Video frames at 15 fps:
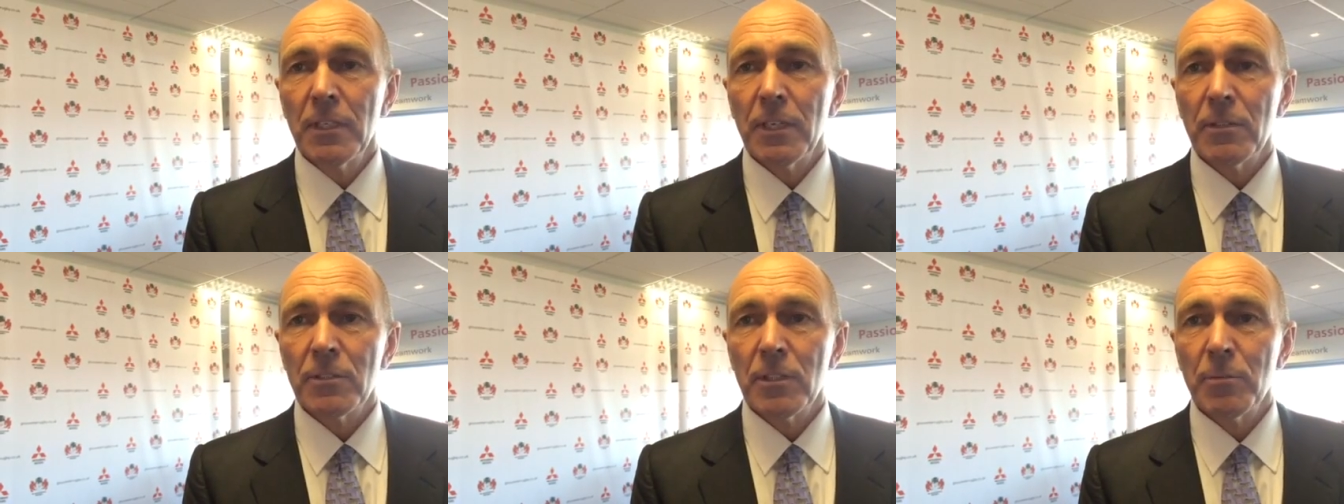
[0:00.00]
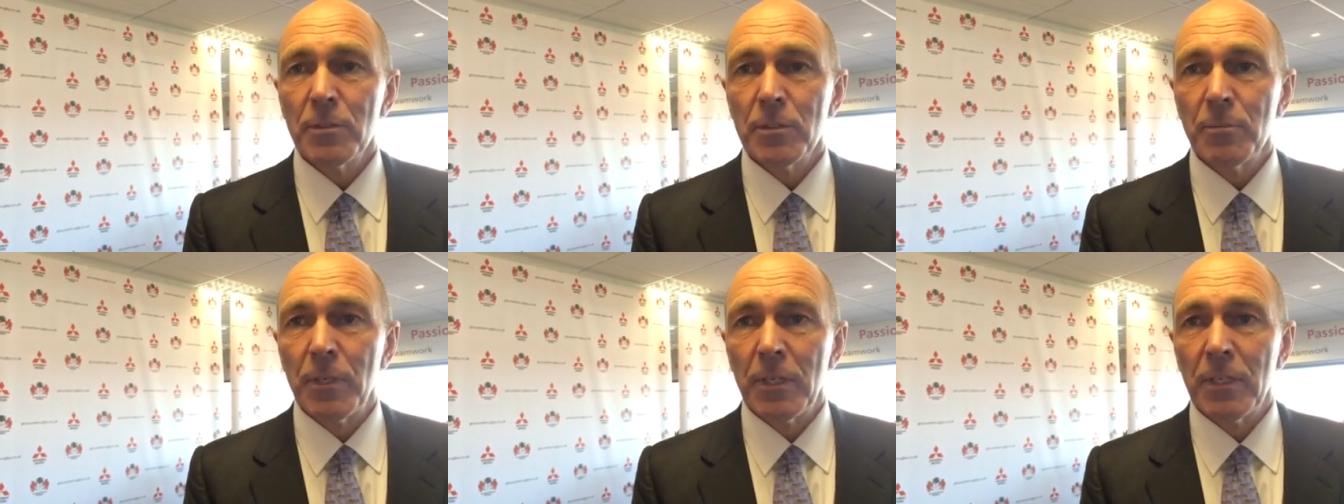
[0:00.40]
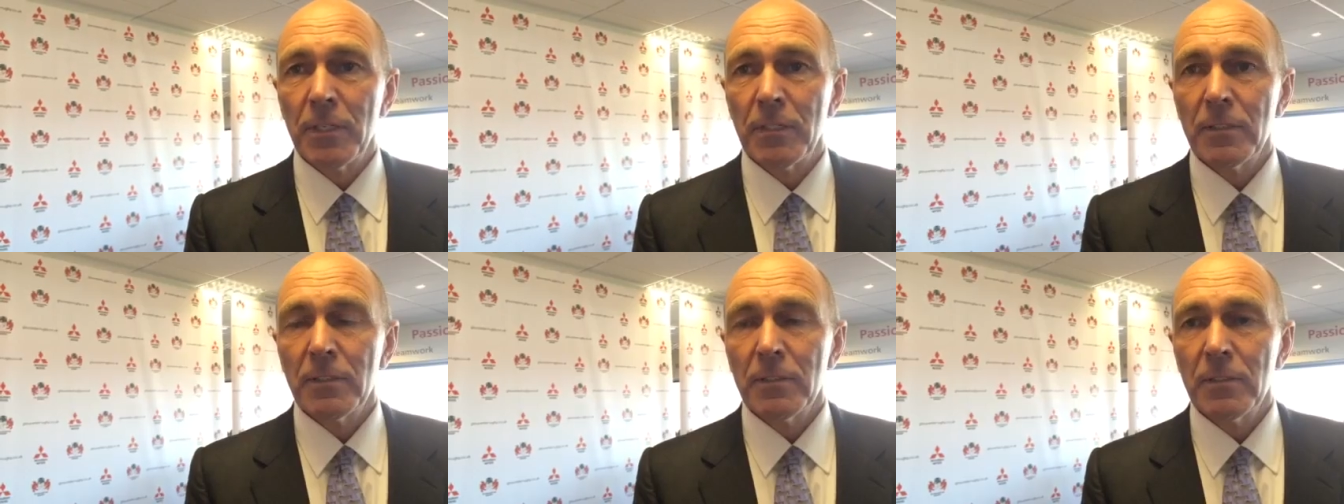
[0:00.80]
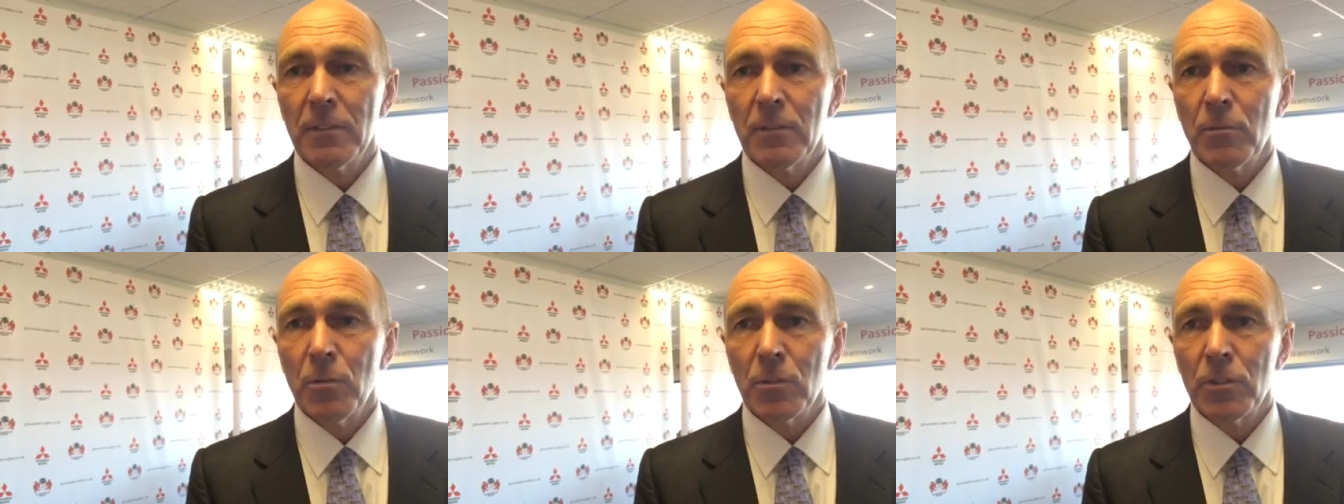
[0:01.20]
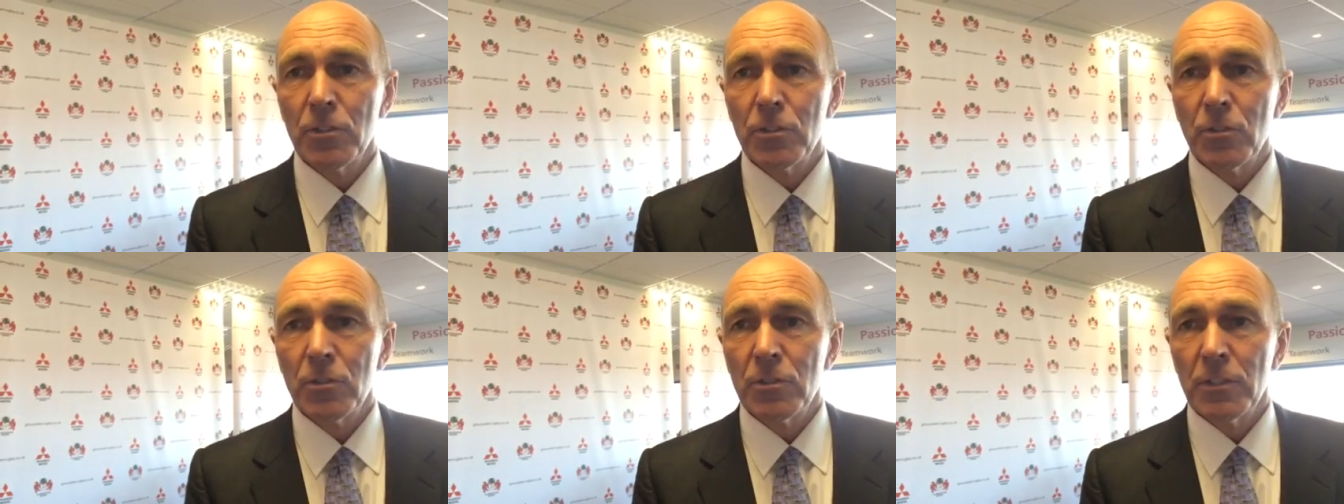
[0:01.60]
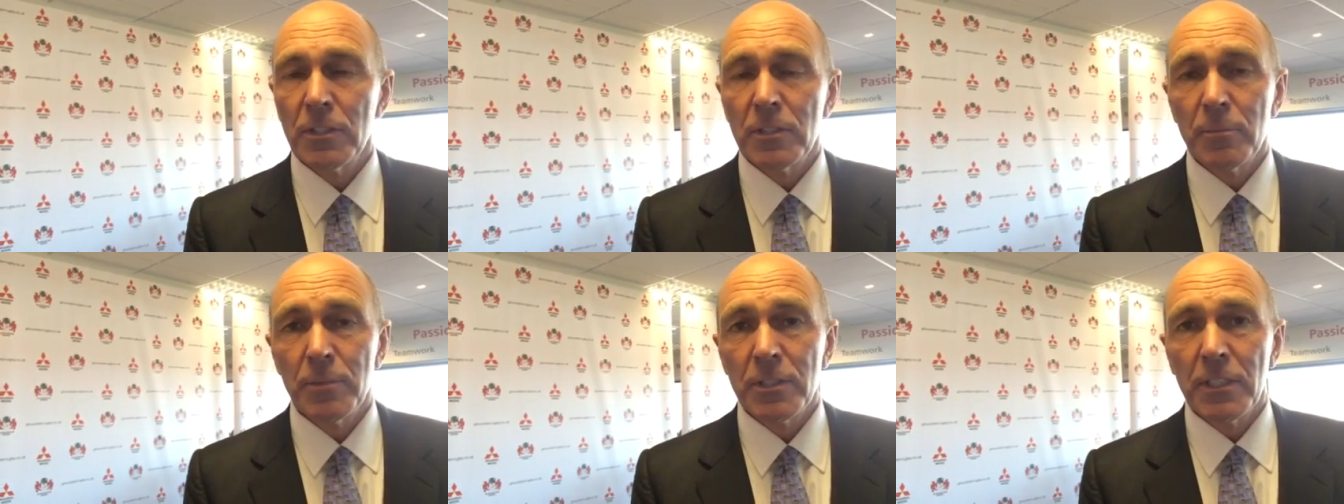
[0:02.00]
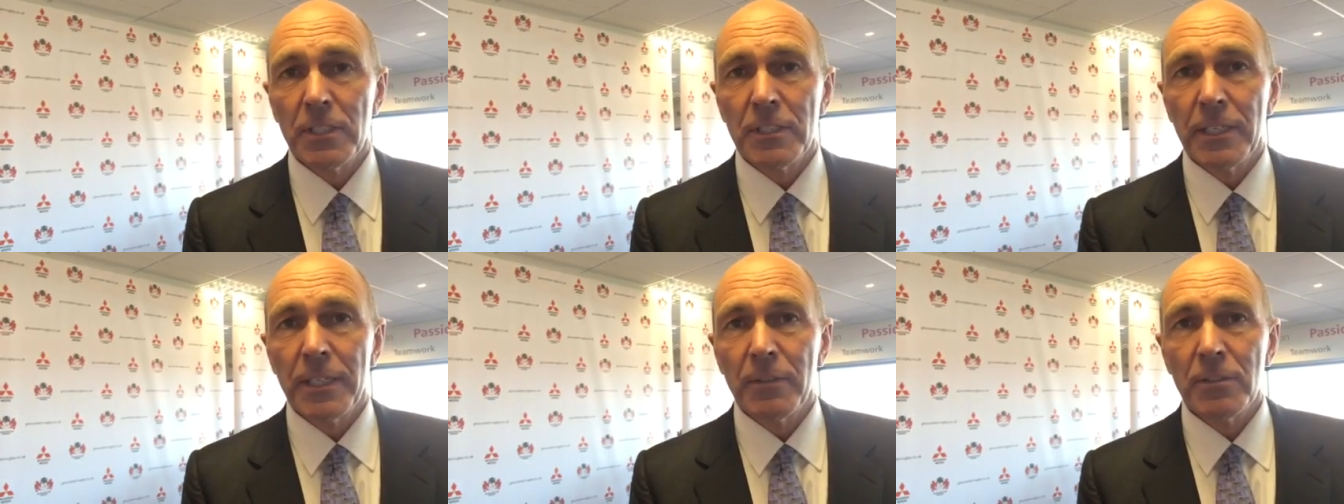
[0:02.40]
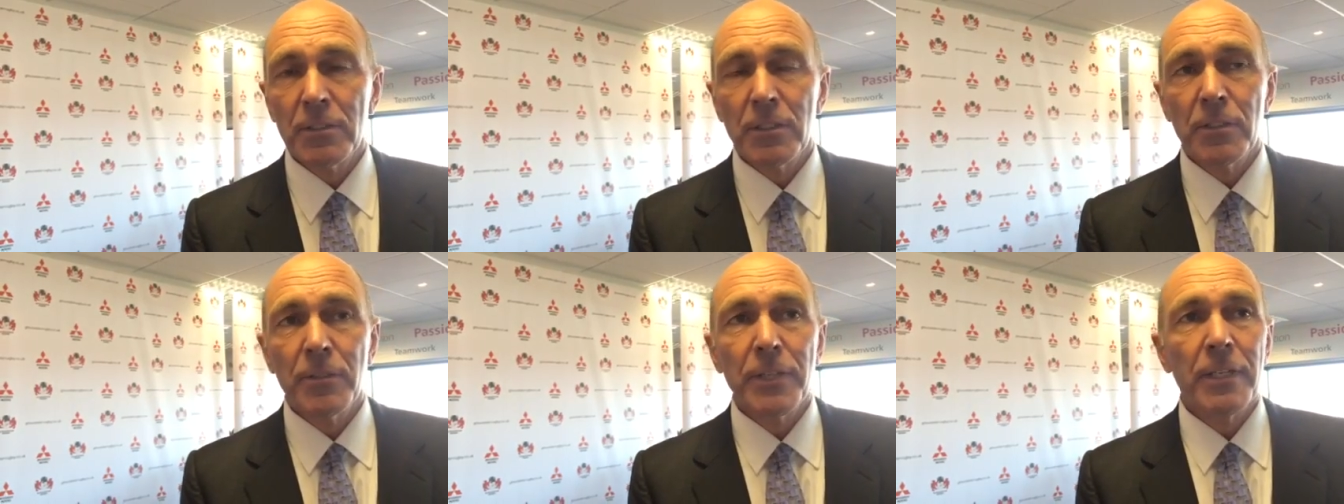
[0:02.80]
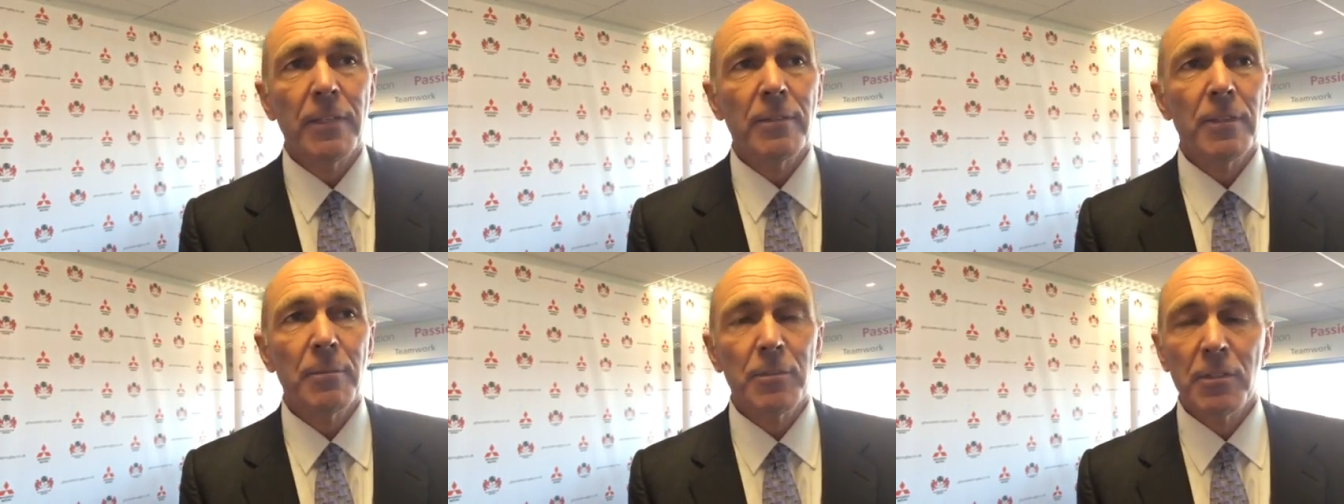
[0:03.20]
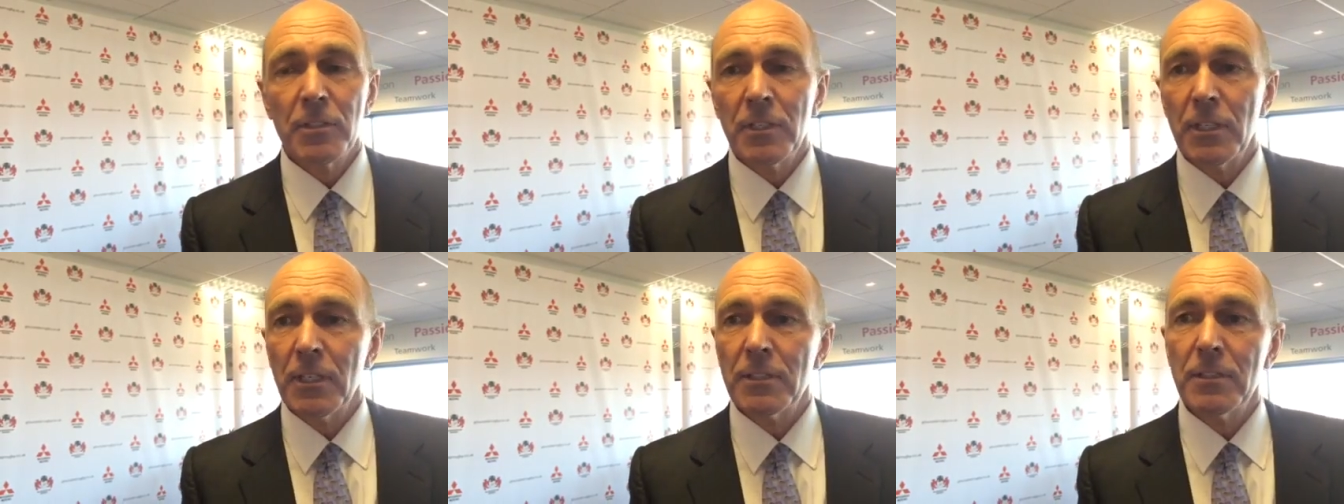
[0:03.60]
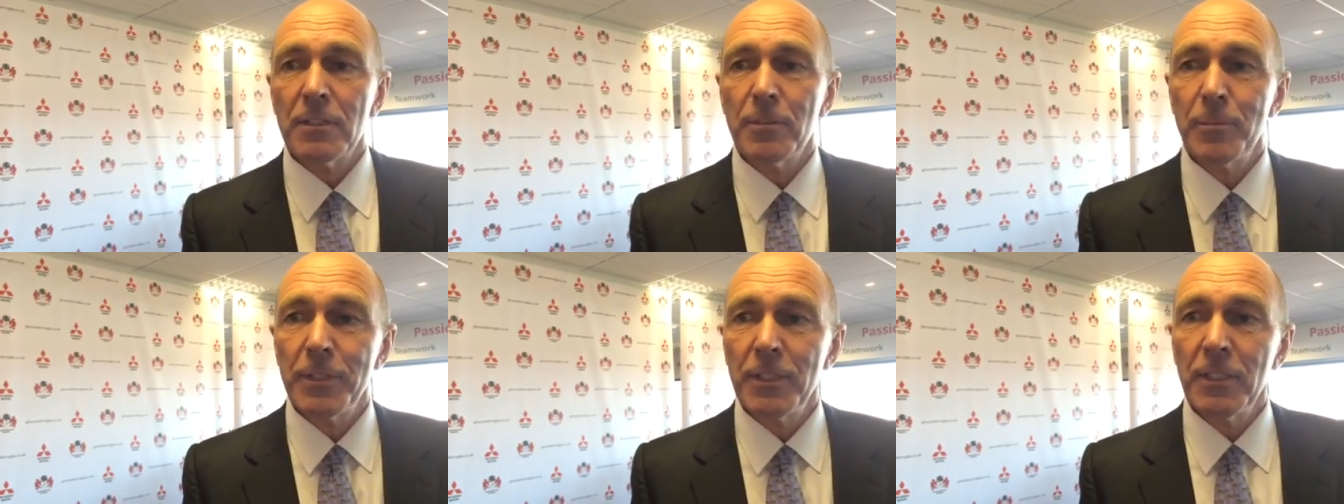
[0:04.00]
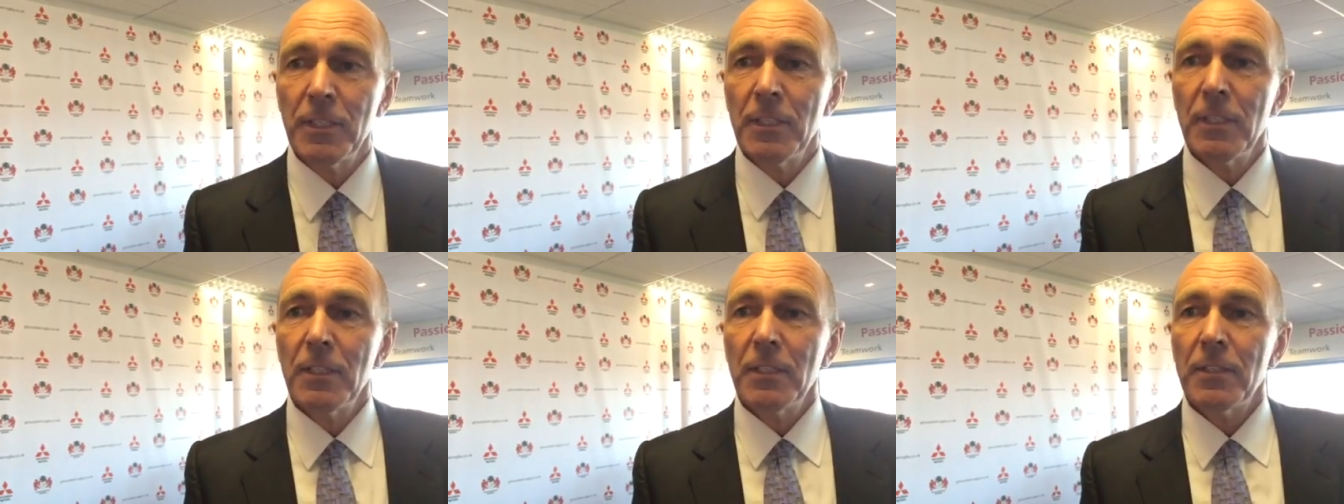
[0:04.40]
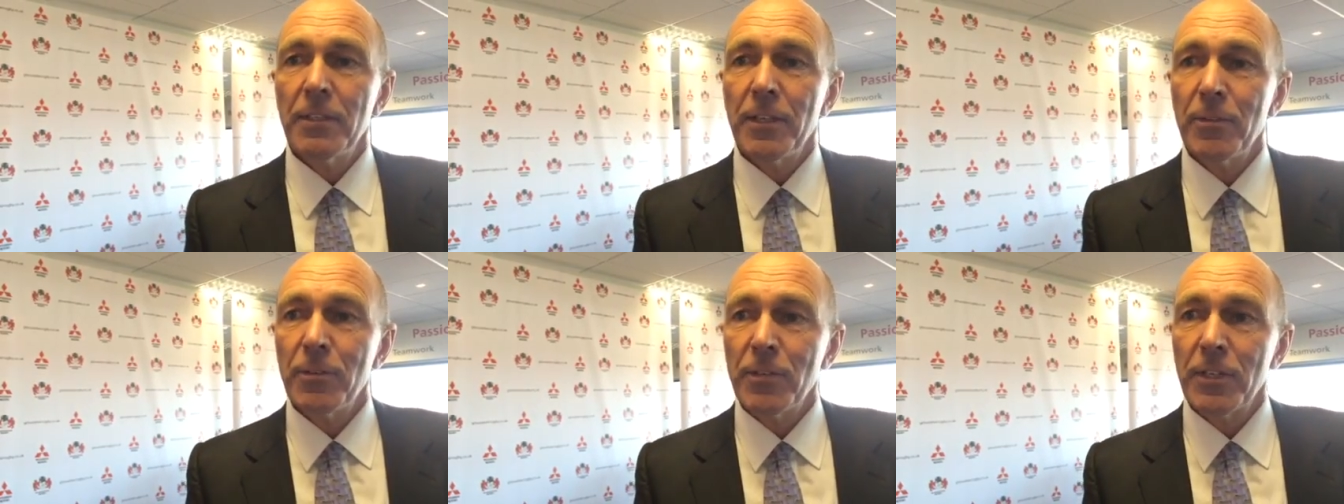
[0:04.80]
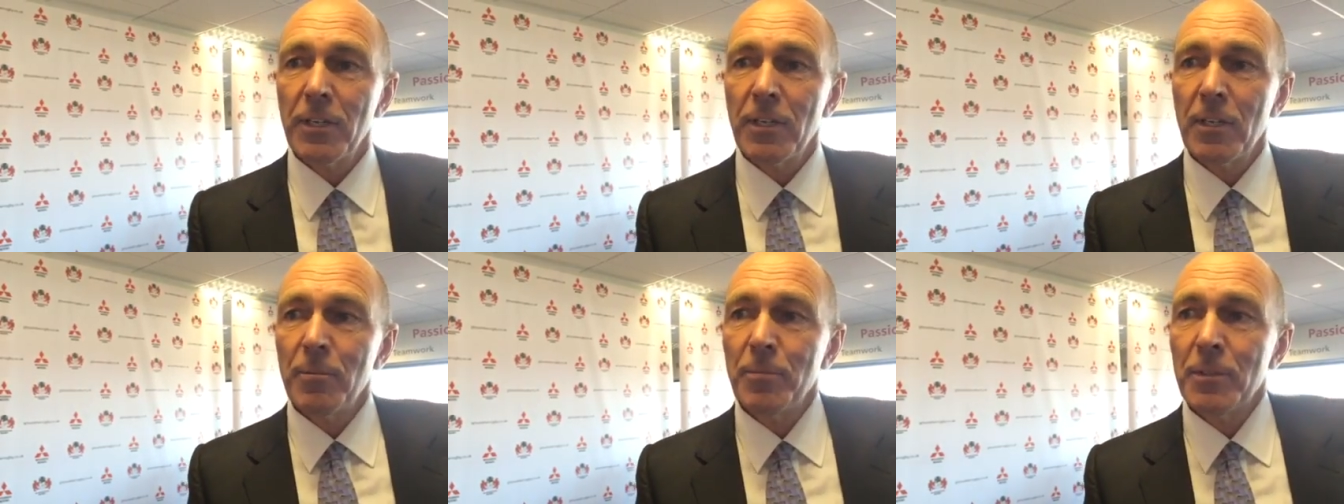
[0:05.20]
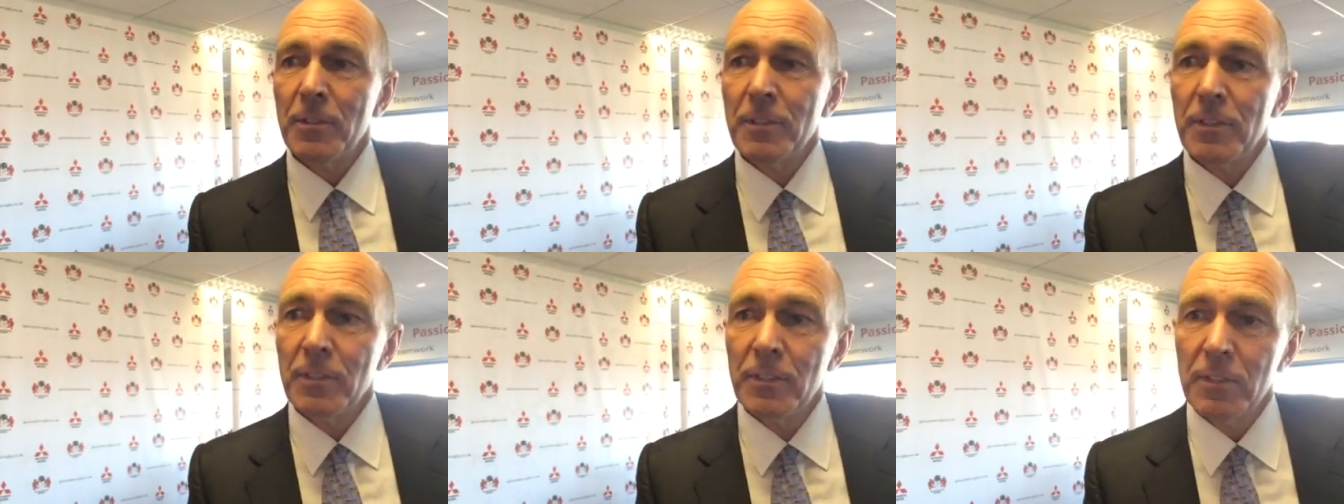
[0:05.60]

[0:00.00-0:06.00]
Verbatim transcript: I was able to buy the Walkinshaws 60% out. So yeah, absolutely delighted to be the owner of the club and